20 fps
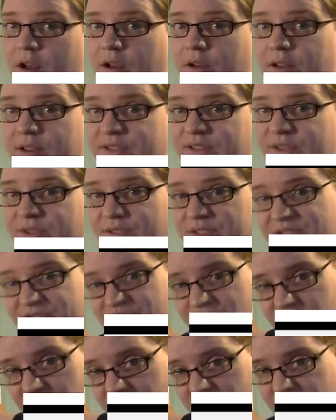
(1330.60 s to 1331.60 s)
So this
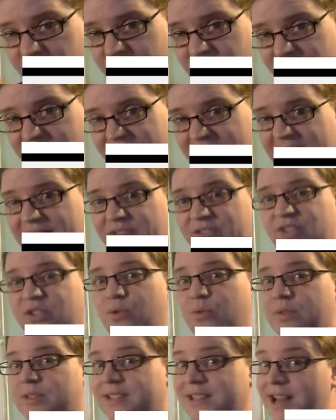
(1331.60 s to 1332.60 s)
junction tells
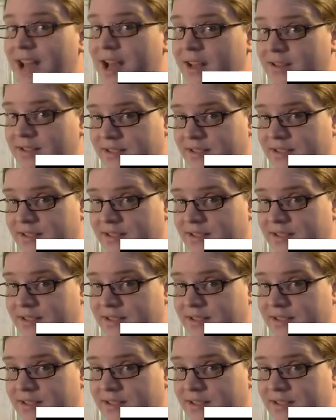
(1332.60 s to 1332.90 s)
you it's not in